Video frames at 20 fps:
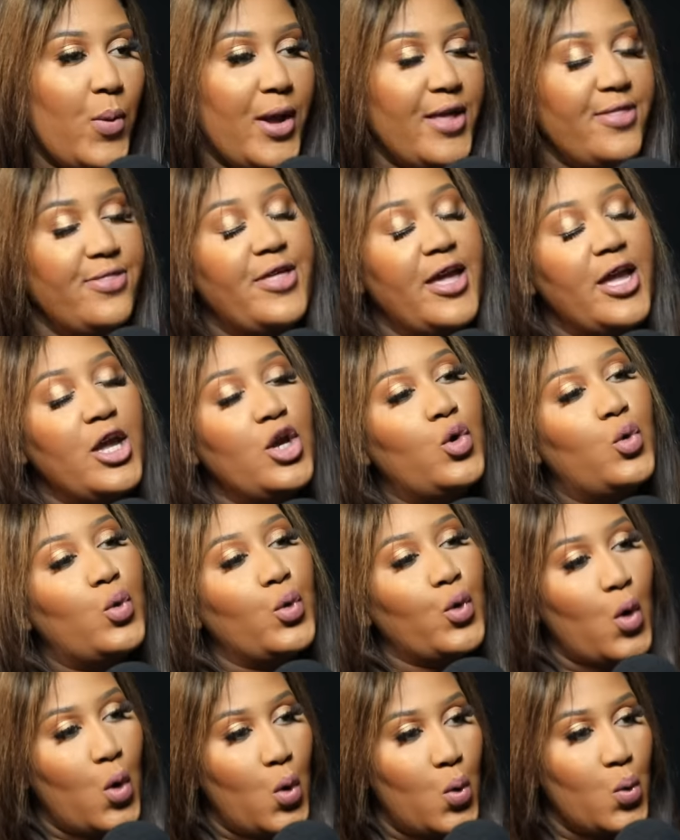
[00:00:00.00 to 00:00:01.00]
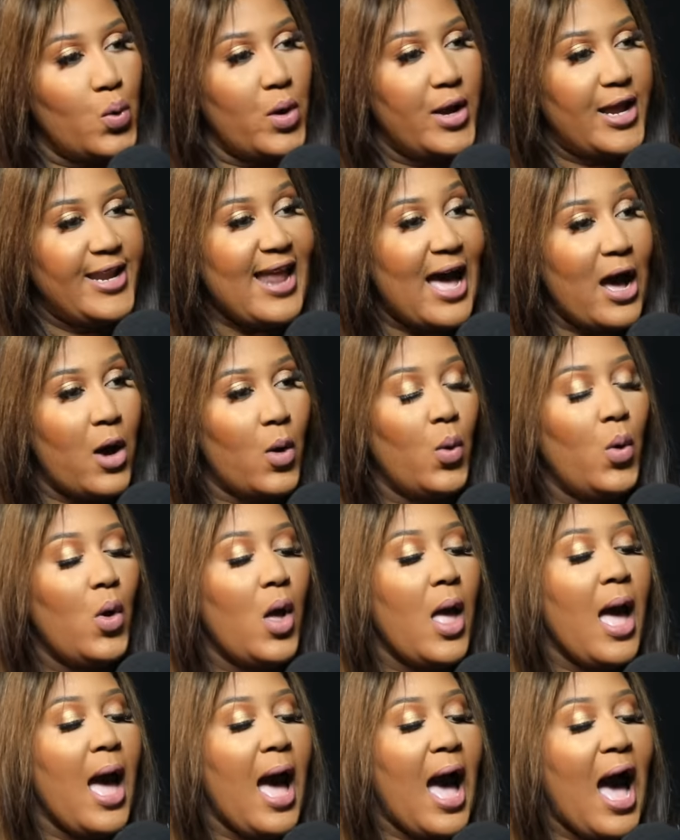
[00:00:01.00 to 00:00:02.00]
why when they grow...
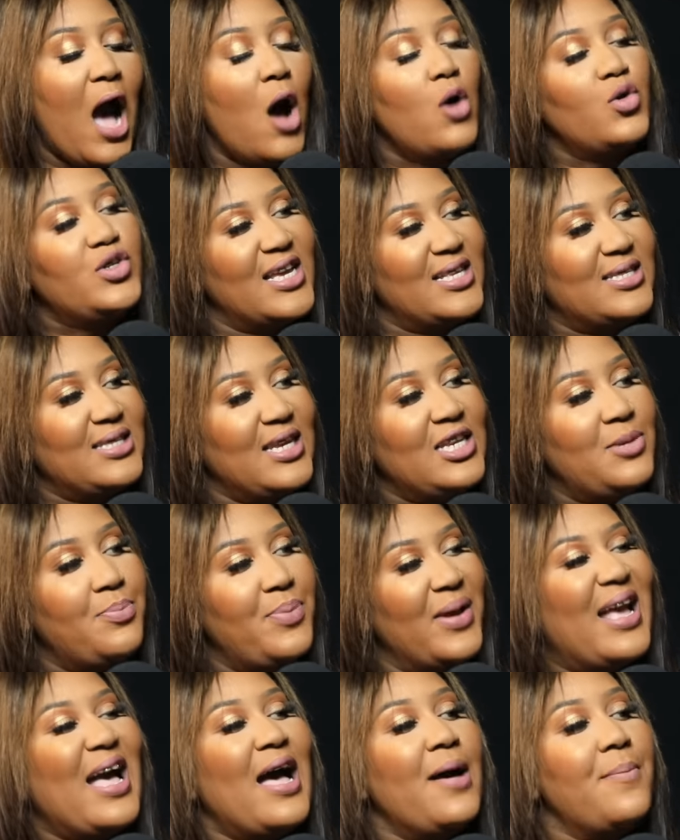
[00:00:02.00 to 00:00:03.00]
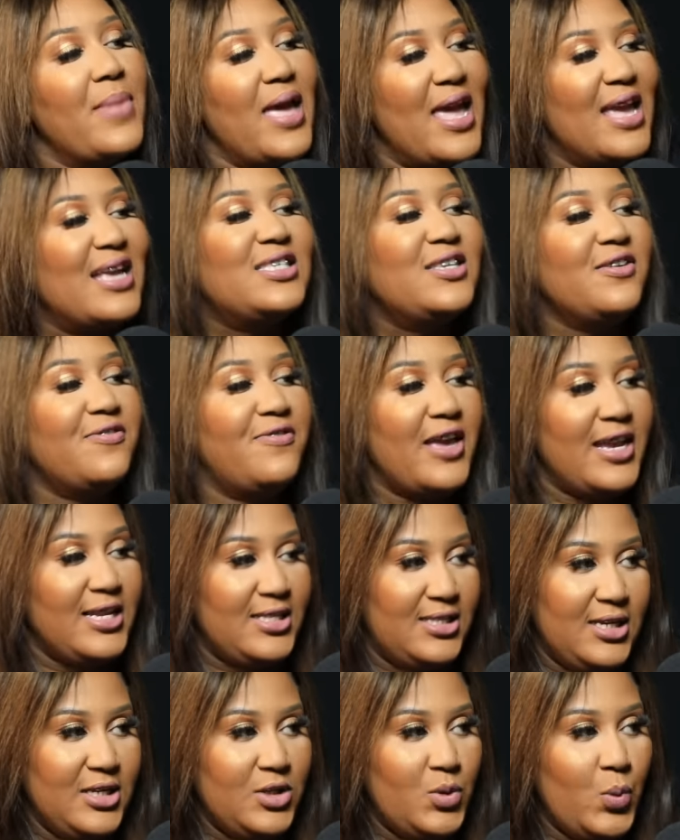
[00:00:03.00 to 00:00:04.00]
Now, how does it become
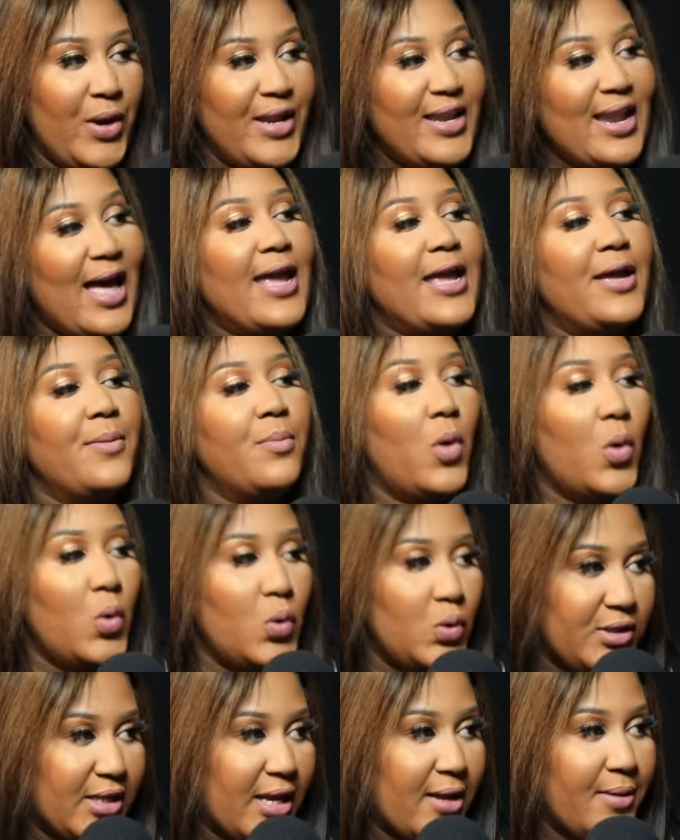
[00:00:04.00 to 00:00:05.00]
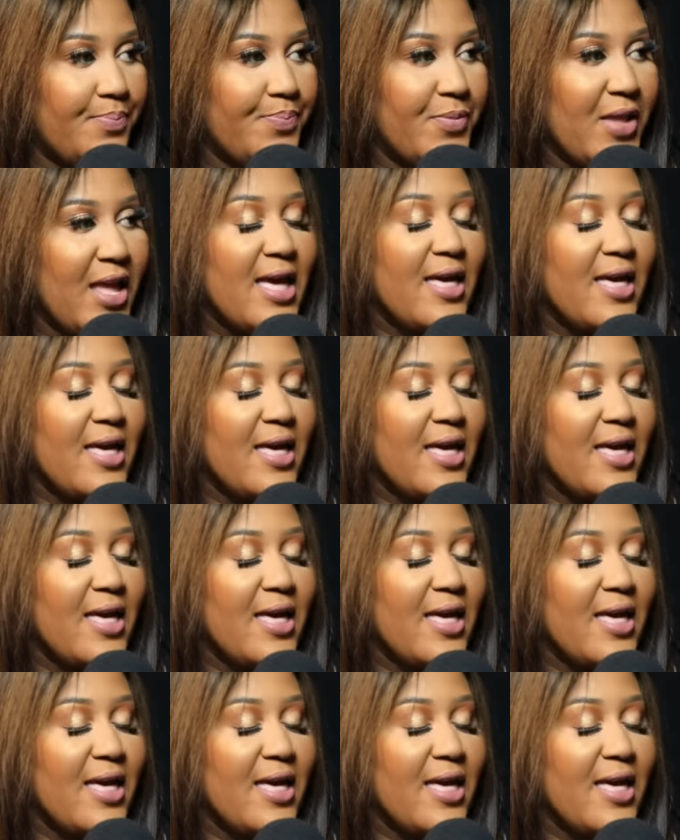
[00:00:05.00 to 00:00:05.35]
activated when I am older?